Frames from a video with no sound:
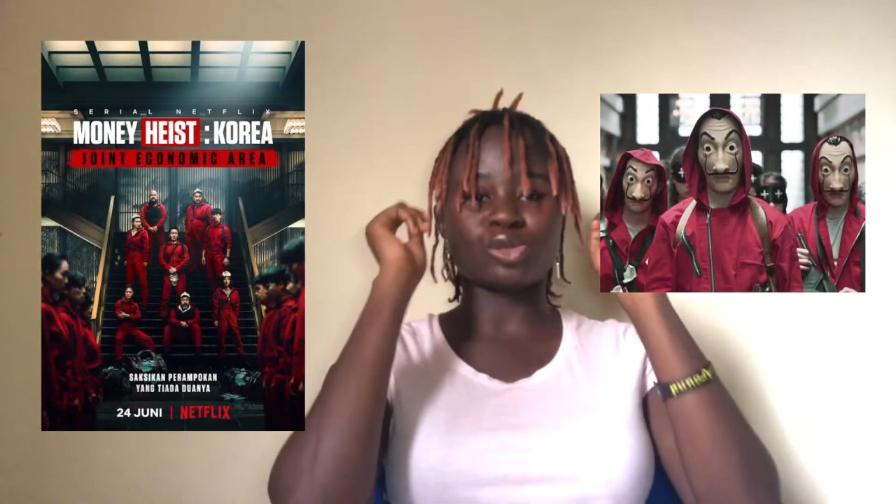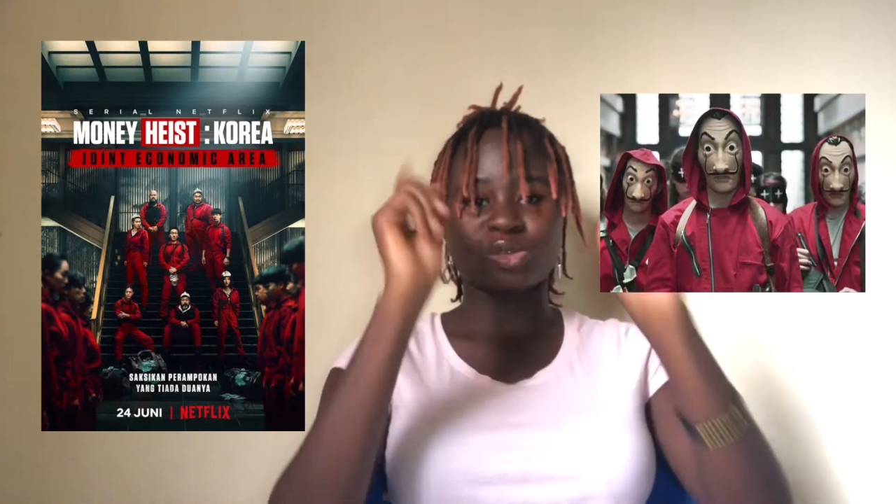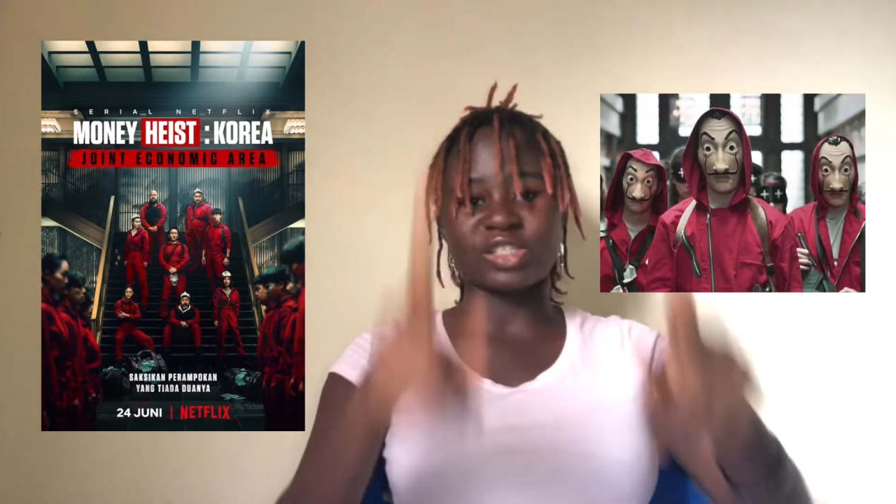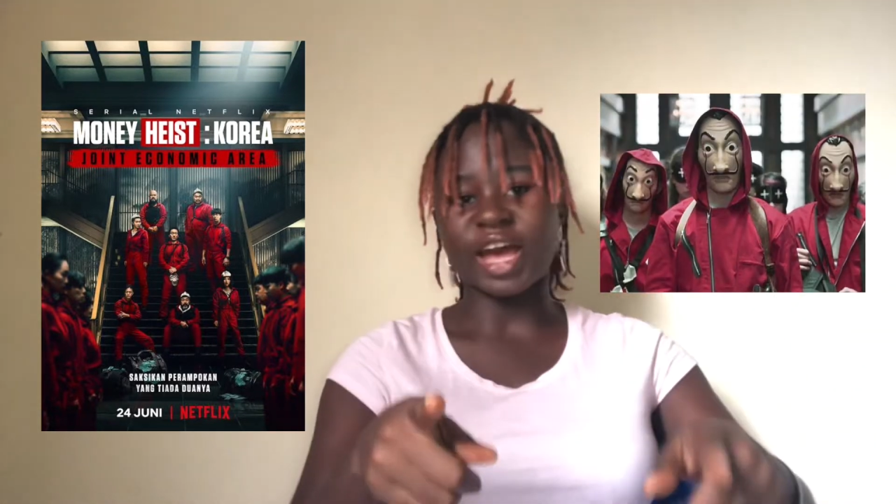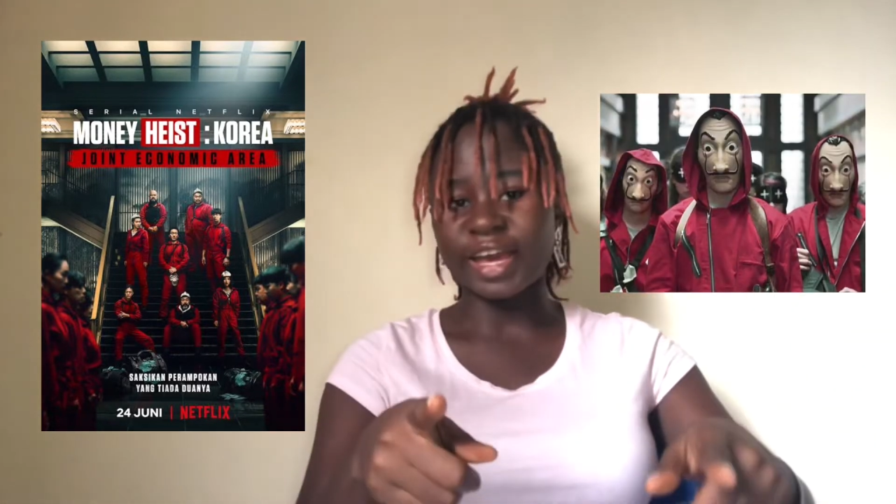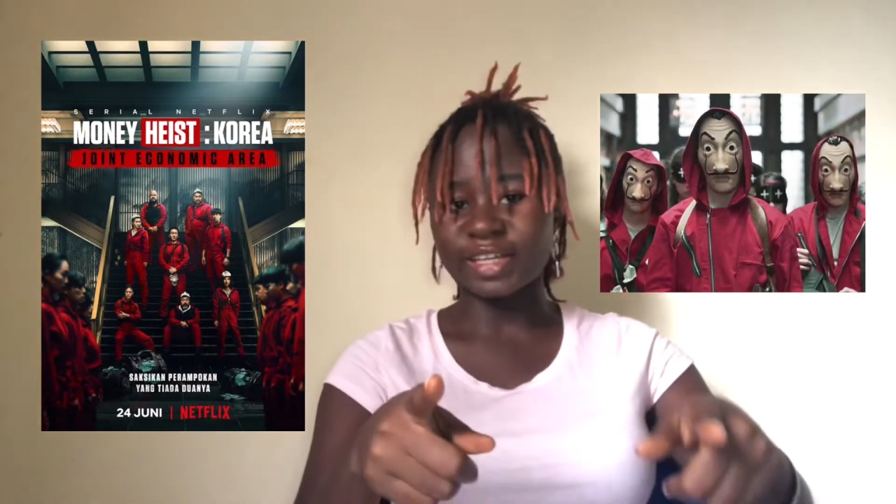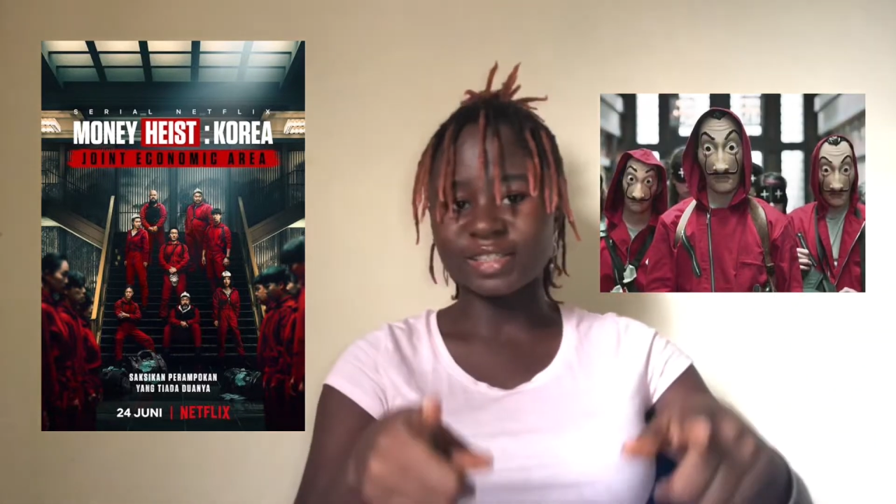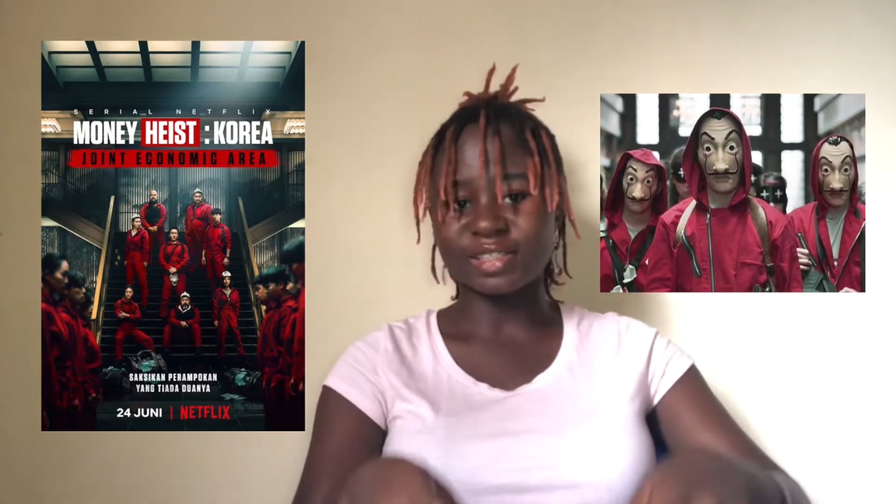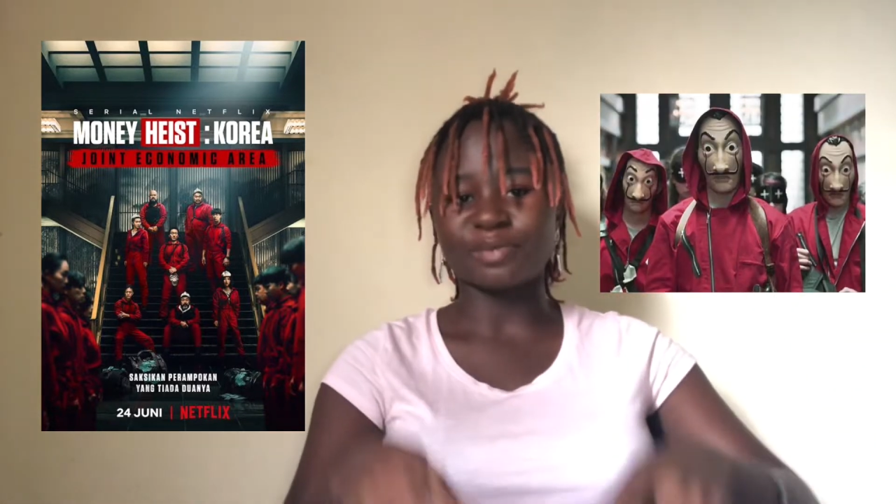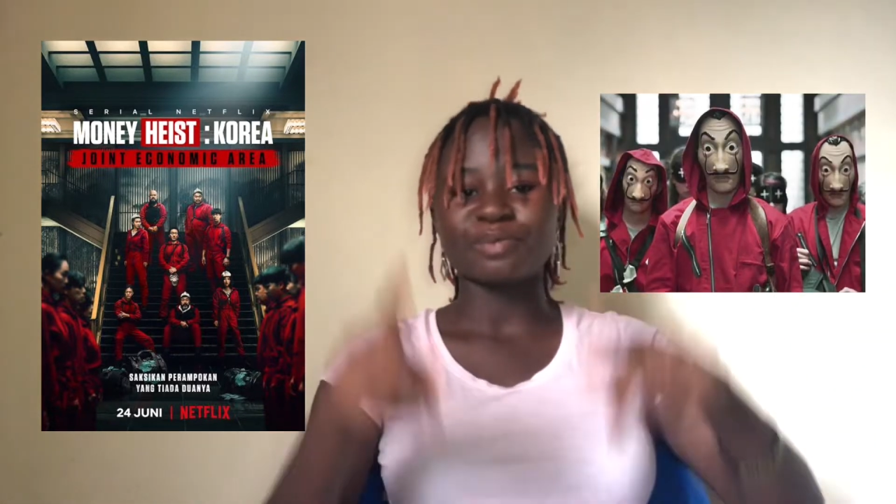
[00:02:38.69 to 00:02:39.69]

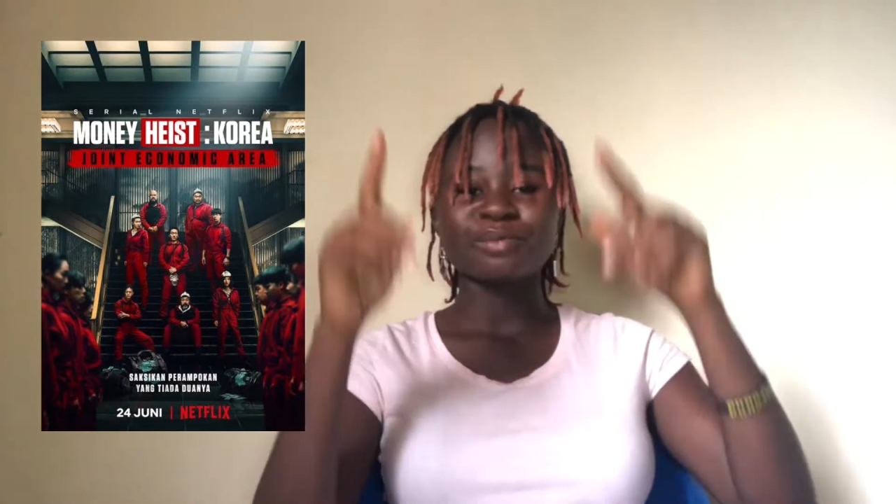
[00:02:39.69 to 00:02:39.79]
society.